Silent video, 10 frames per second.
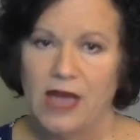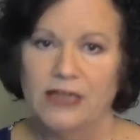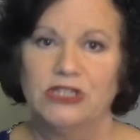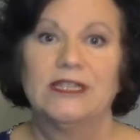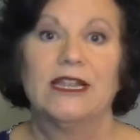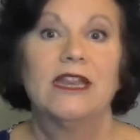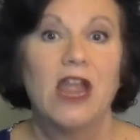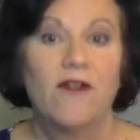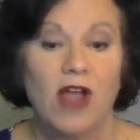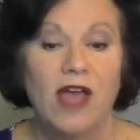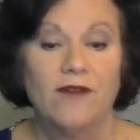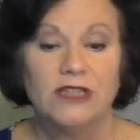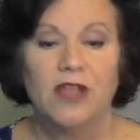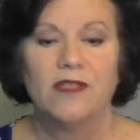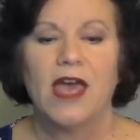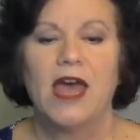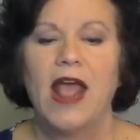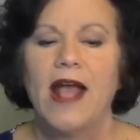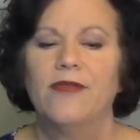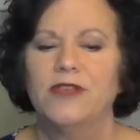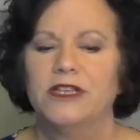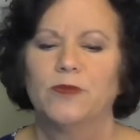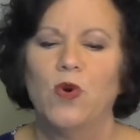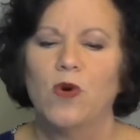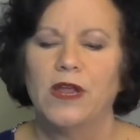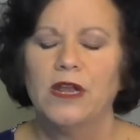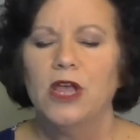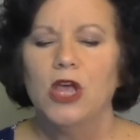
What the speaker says: I just never have done that at this point.